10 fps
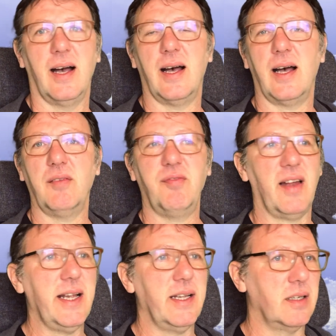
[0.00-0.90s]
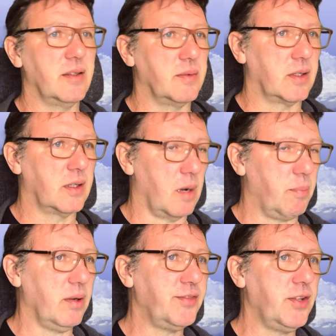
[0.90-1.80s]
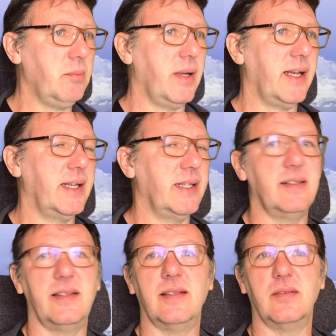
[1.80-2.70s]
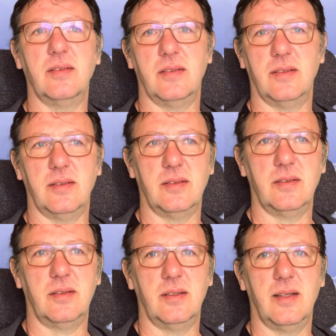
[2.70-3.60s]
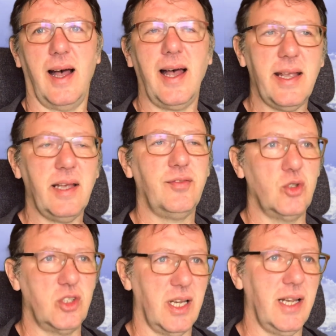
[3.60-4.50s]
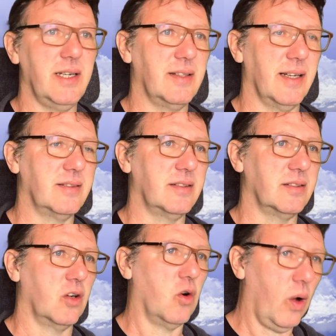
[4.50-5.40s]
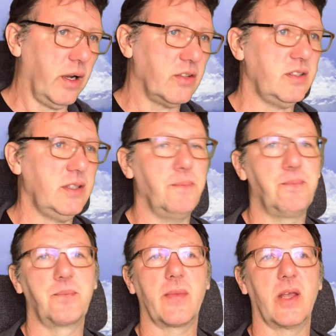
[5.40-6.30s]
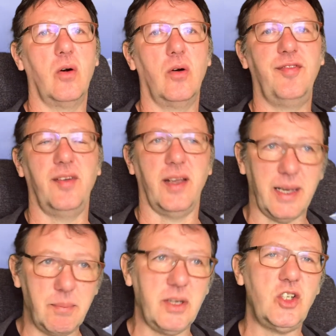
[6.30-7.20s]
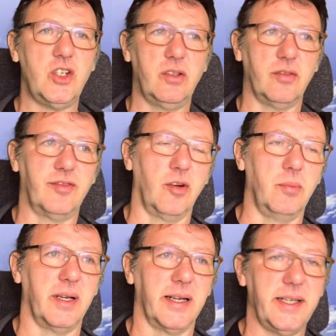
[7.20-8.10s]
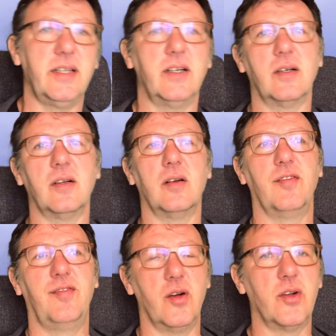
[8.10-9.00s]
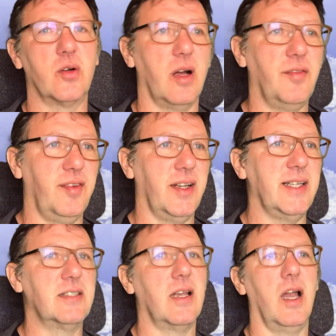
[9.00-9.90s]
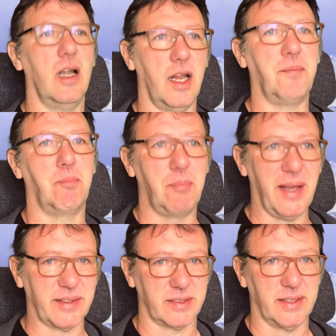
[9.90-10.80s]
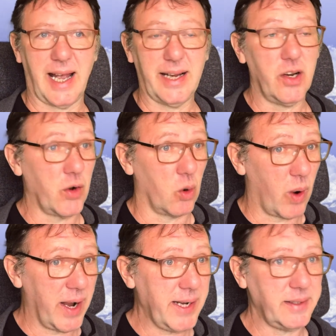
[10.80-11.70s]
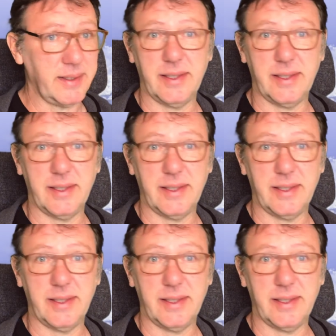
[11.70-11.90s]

I fly a couple of them and I have to say that the quality of image from a linear photograph is a lot better. I don't know why.